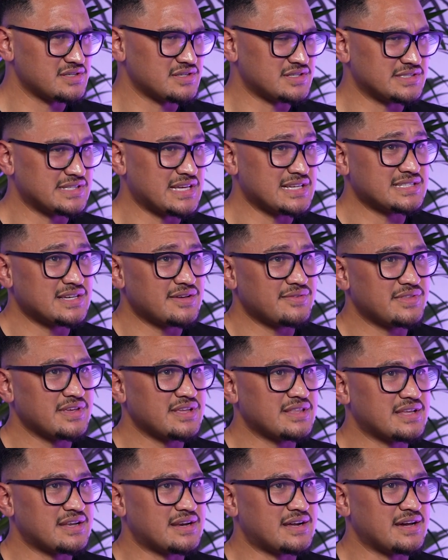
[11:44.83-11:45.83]
Because that's
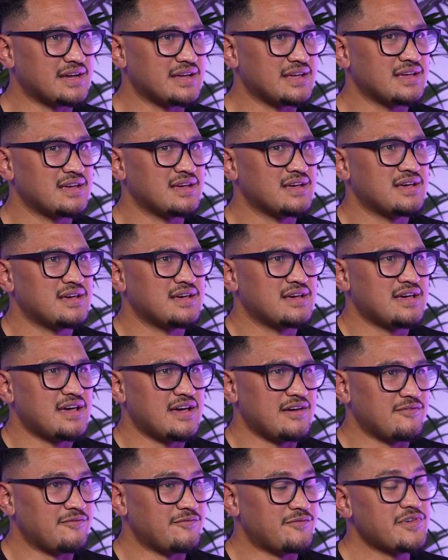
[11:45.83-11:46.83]
something that I
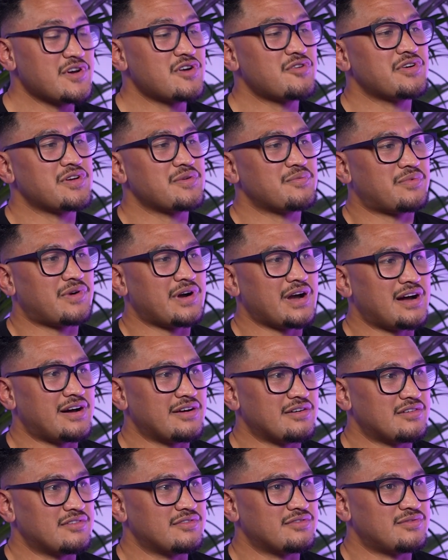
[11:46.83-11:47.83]
am very proud
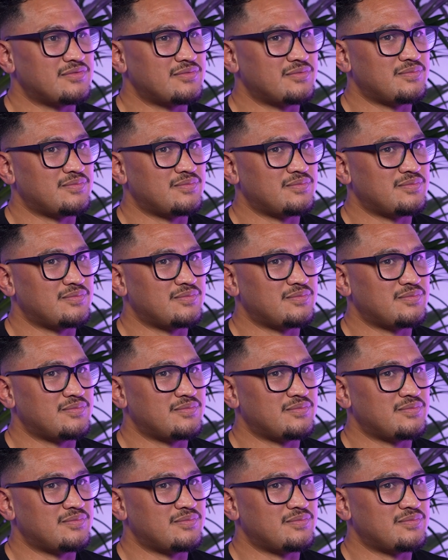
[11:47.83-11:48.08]
of.